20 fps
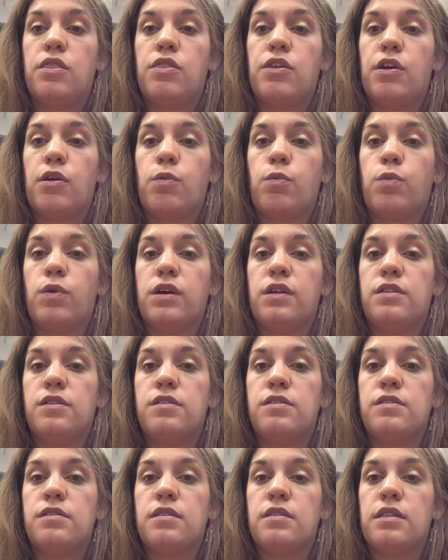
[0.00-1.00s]
there
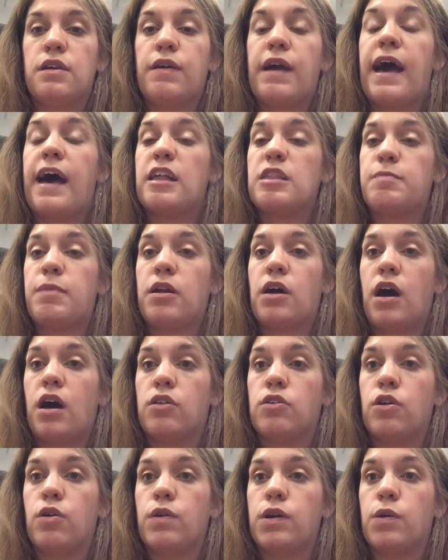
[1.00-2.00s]
was there has been
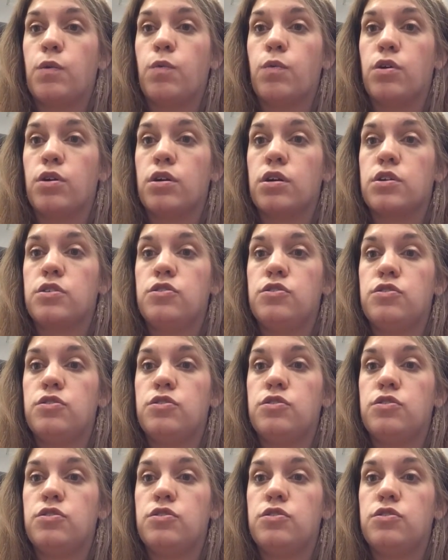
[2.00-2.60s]
ongoing work